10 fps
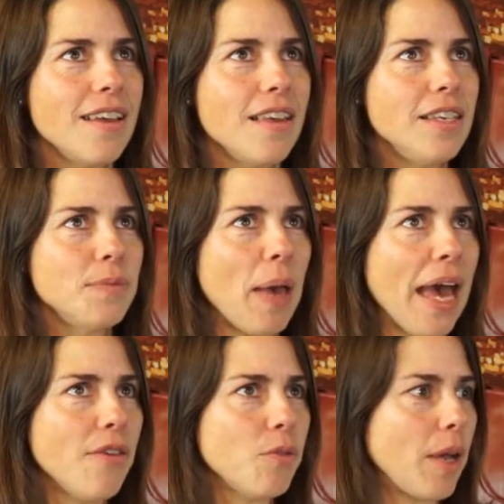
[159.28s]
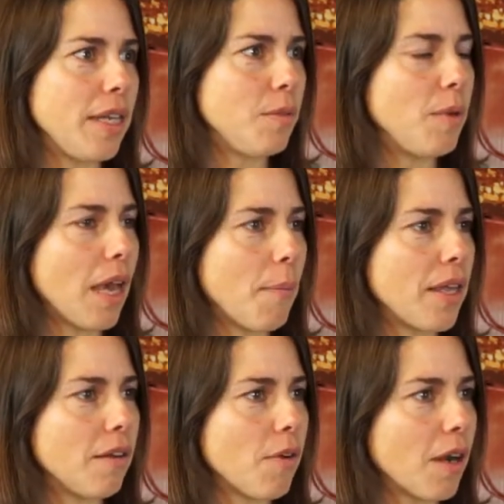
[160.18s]
his pathway to
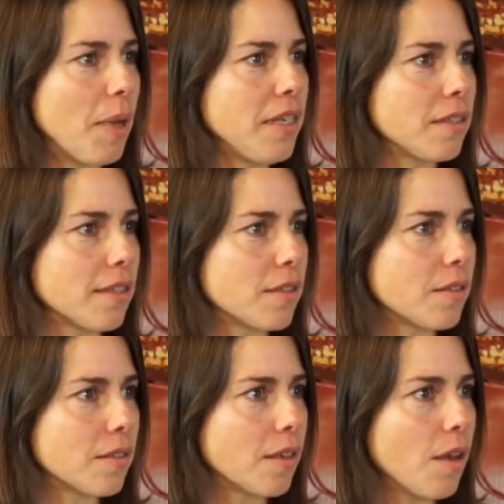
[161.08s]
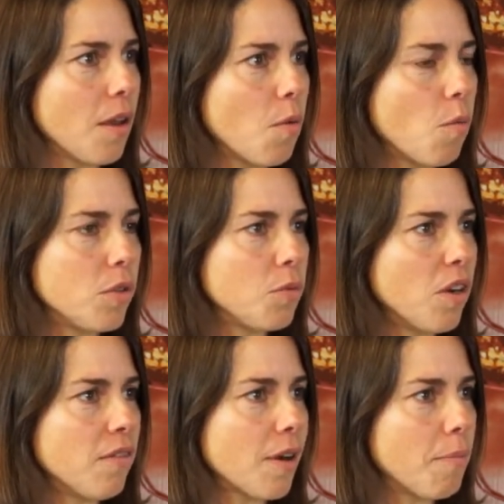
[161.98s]
becoming an environmentalist was
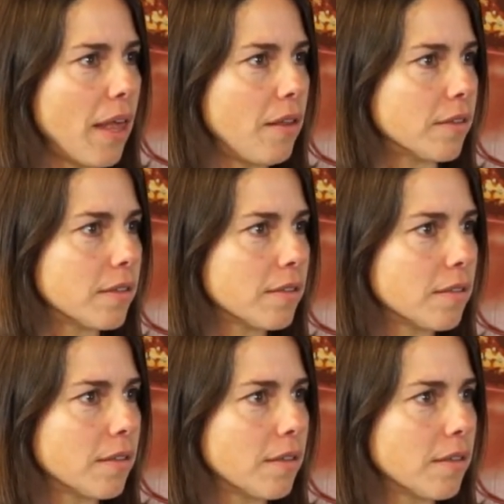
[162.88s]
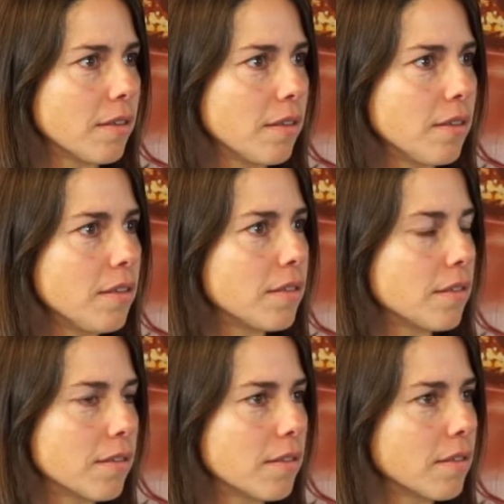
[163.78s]
one of our belts.
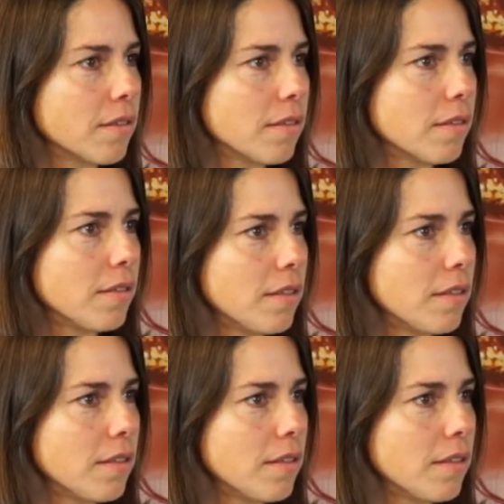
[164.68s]
That's fantastic.